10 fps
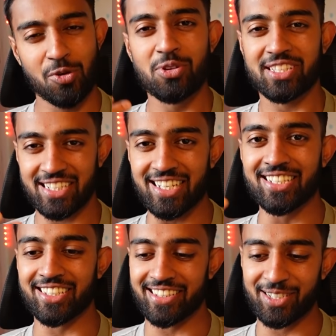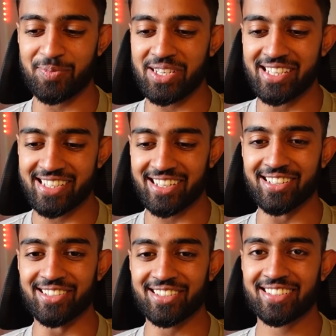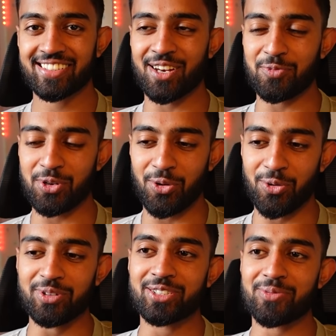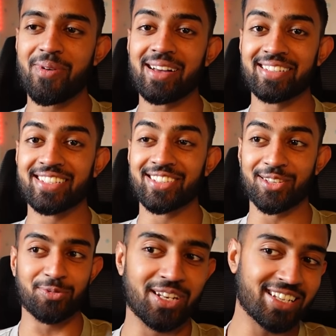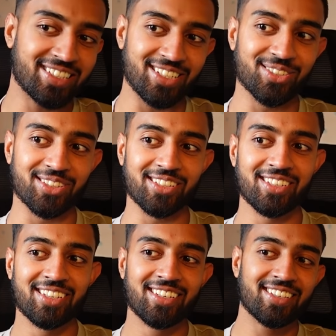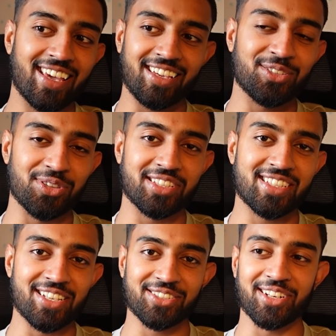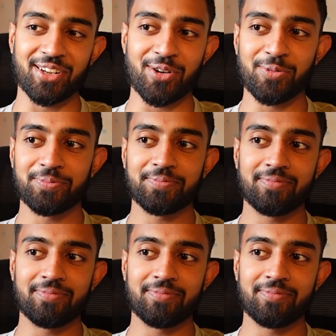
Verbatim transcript: We would see each other speaking to girls and we'd always remind each other, we'd like see each other, get each other's attention and go,